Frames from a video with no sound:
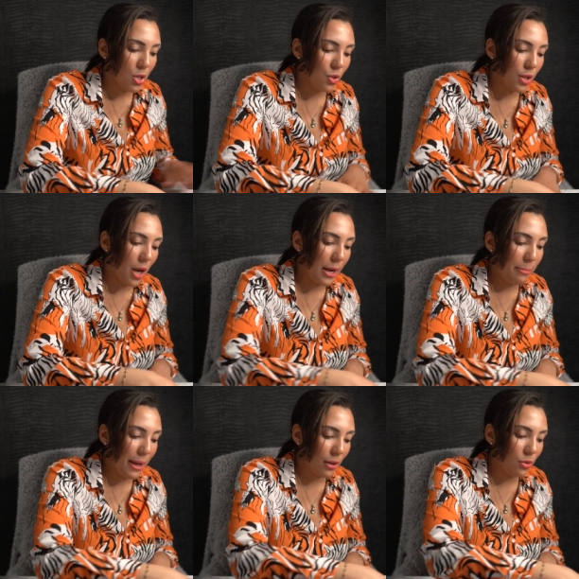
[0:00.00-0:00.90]
so the Nine
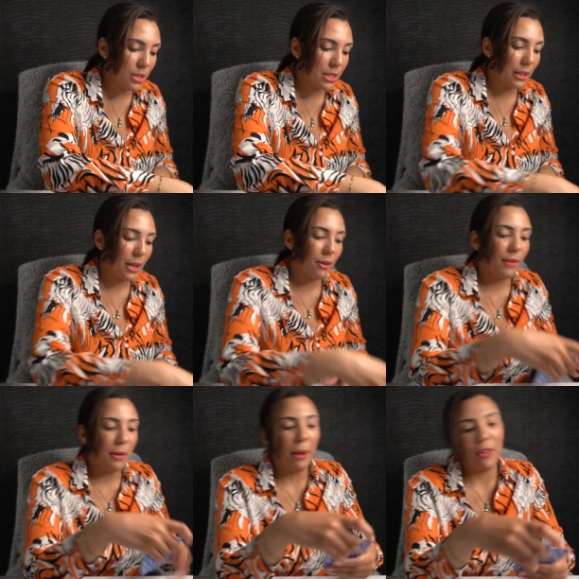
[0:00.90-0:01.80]
of Pentacles is
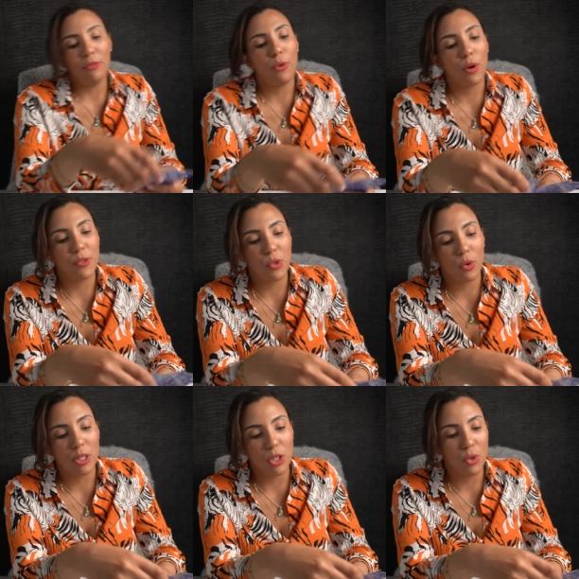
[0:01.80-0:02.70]
clarified by the Four of
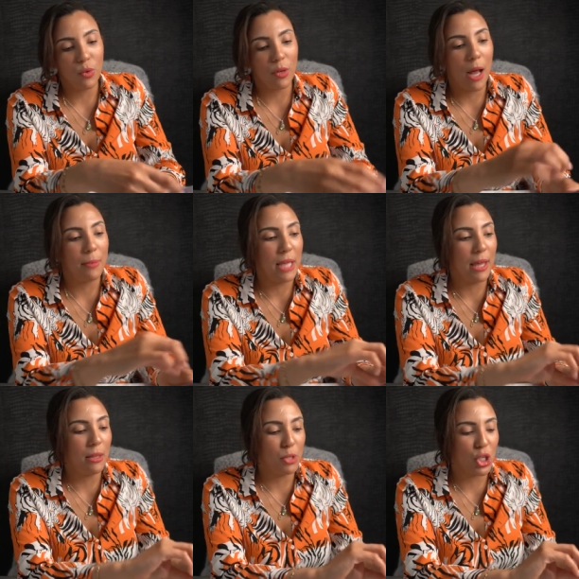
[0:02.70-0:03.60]
Swords, the Two of Cups,
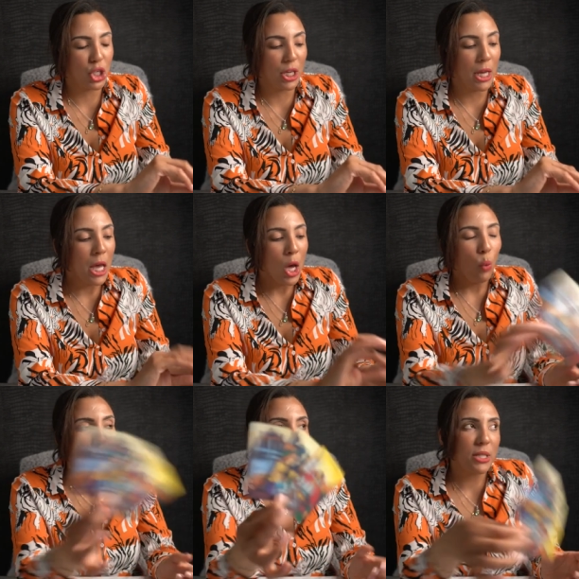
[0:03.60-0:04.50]
and the Magician.
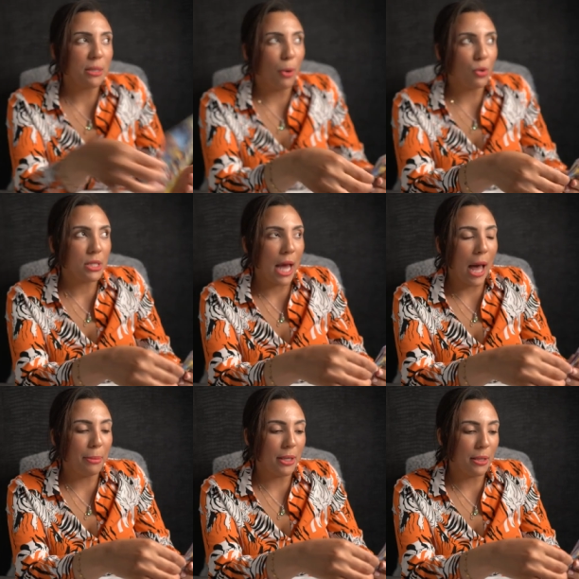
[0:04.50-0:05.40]
What was supposed to
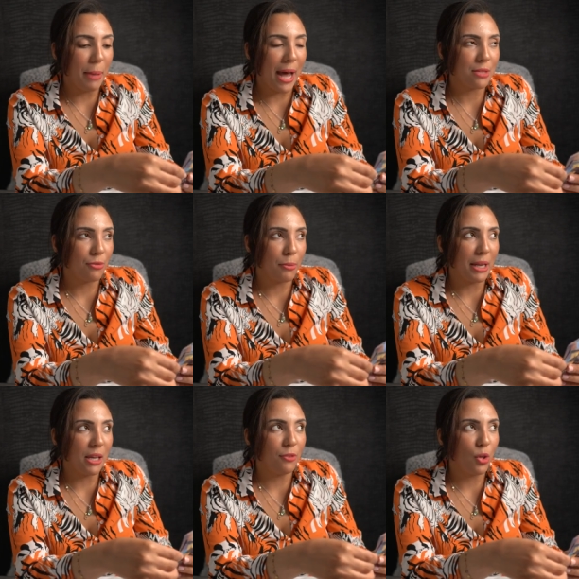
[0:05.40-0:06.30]
happen in the past for
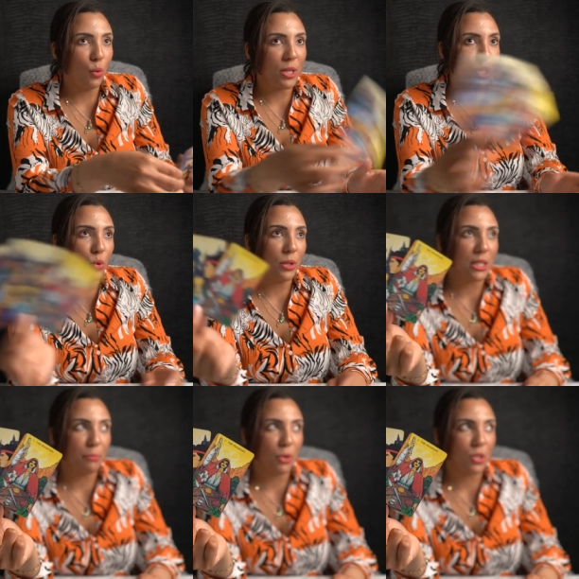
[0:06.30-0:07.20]
many of you was you and
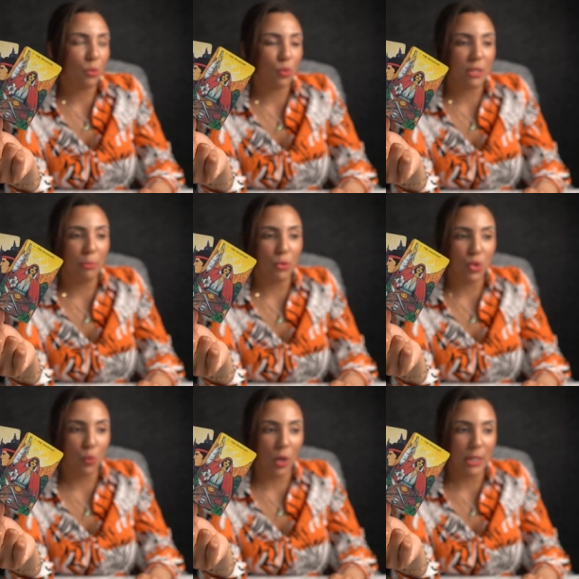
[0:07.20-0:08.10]
this person were supposed
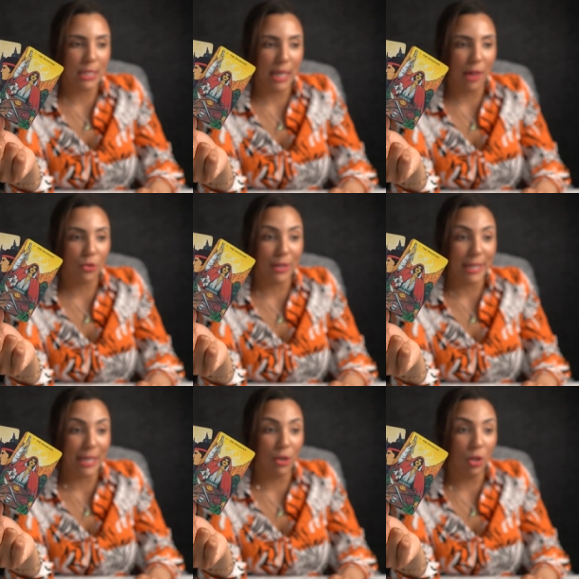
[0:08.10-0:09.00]
to work together to
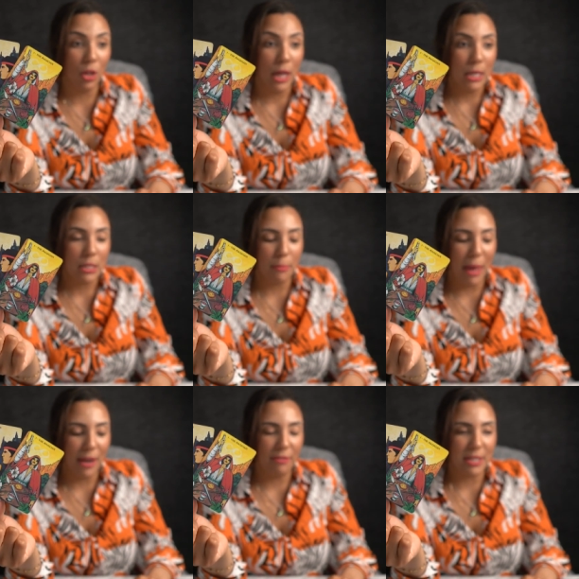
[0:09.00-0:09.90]
heal, to
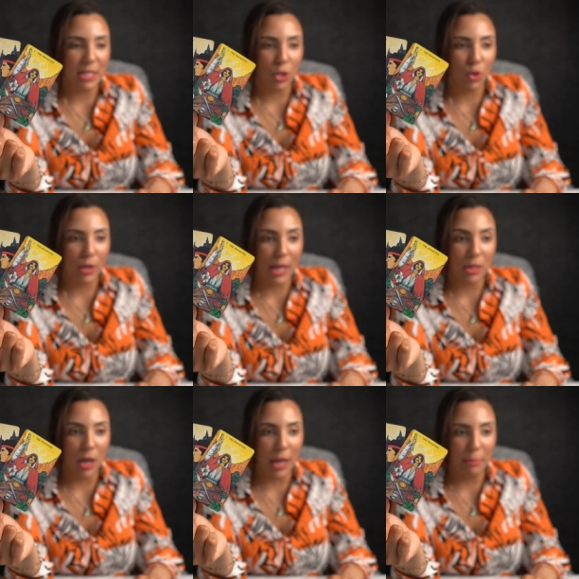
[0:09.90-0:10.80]
manifest and create
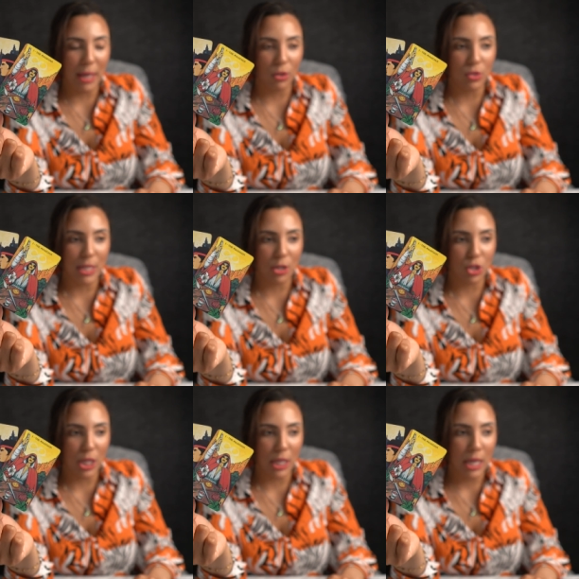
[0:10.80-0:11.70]
the Nine of Pentacles energy.